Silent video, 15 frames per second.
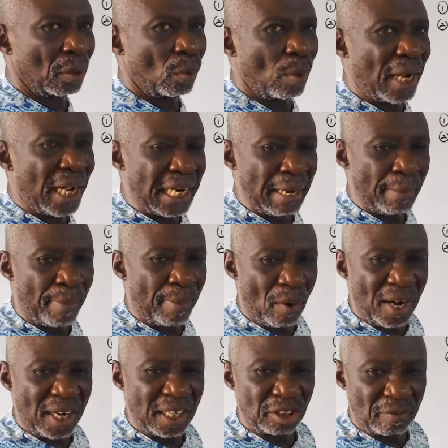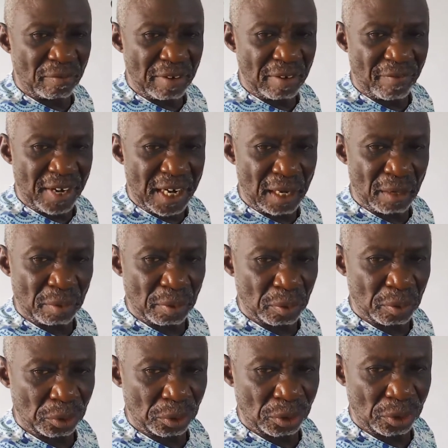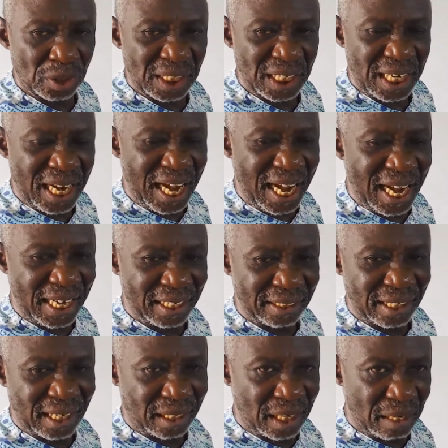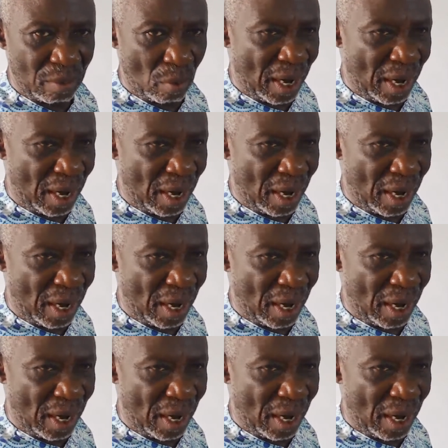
where the powers of the variables are exactly